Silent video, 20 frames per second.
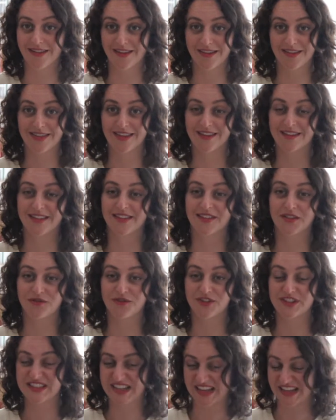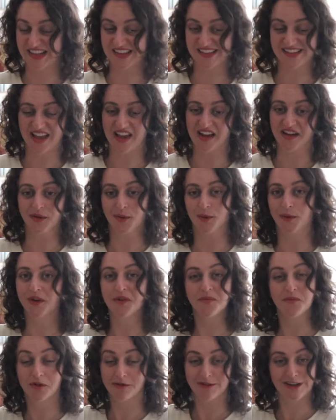This is a ridiculous angle
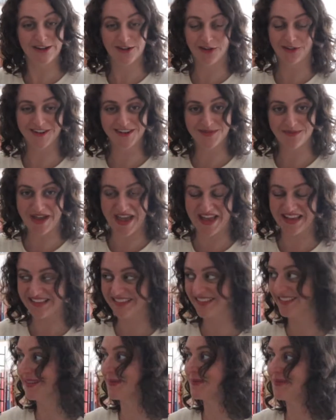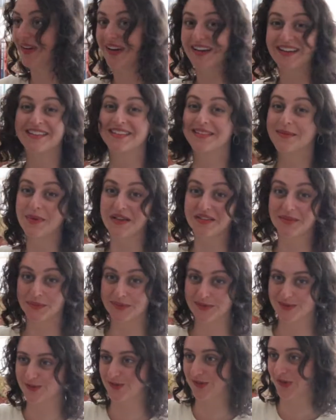and probably not the best, but it's the best
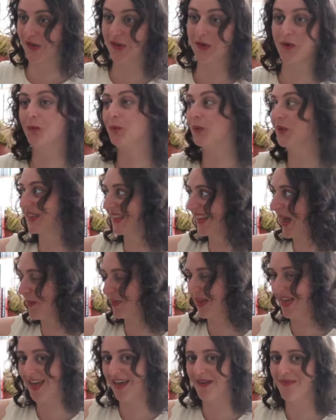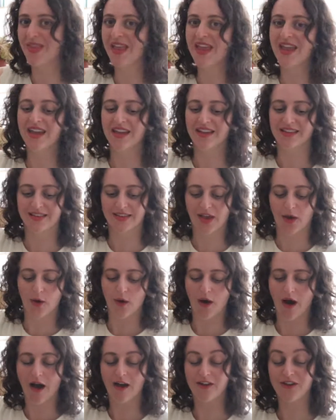one to show you what's up here.
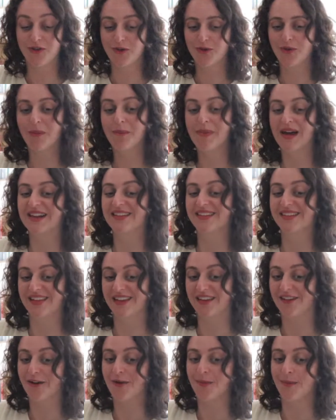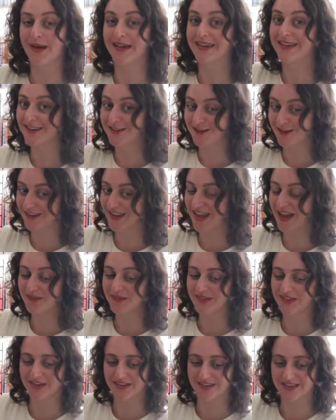So you are balancing on my kitchen
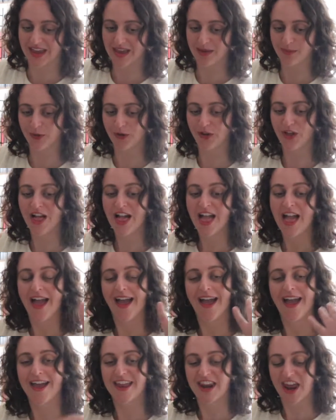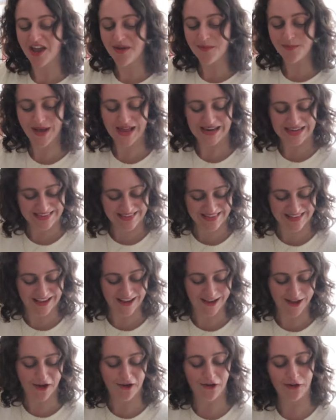counter table, and I am
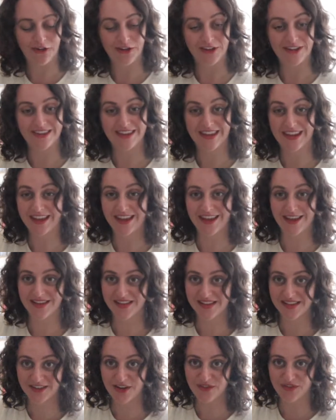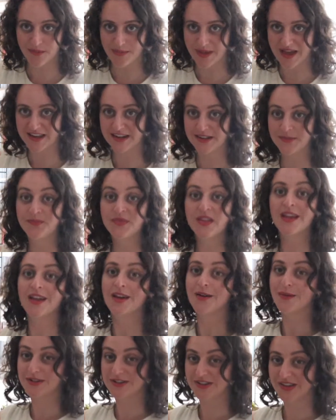balancing on the sofa bed,
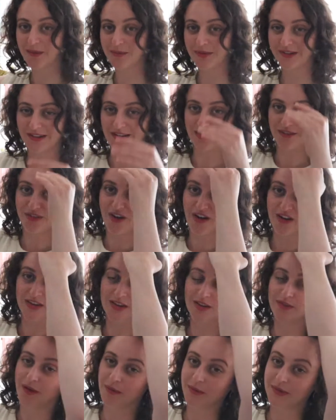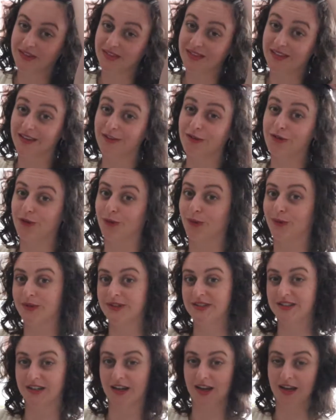which is absolutely fine if I wasn't this
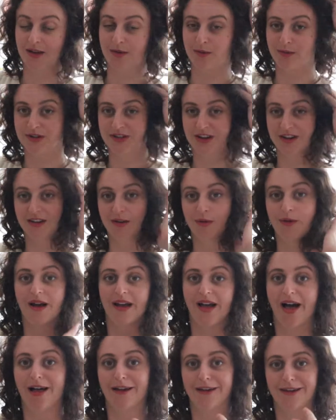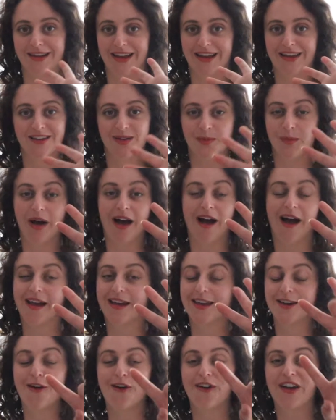short, which I didn't quite calculate, but I
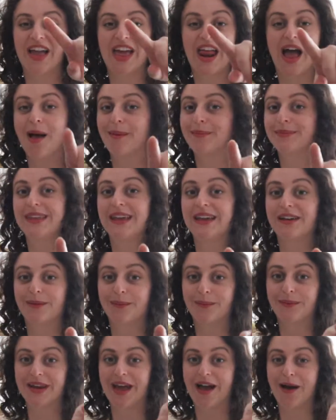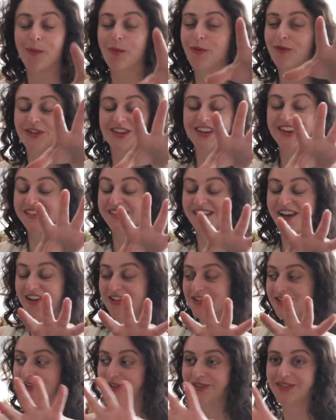cannot get up there without moving the
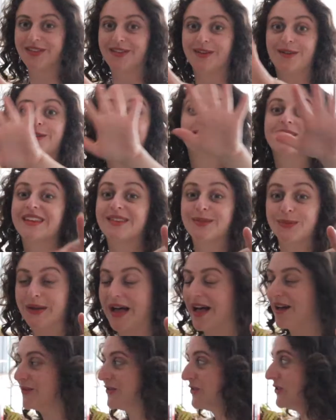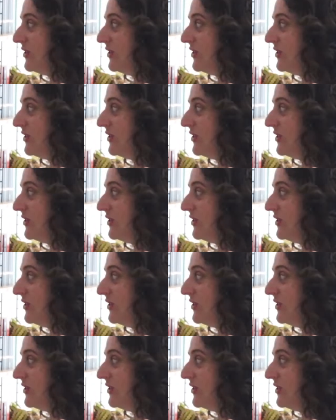entire shot, so this will have to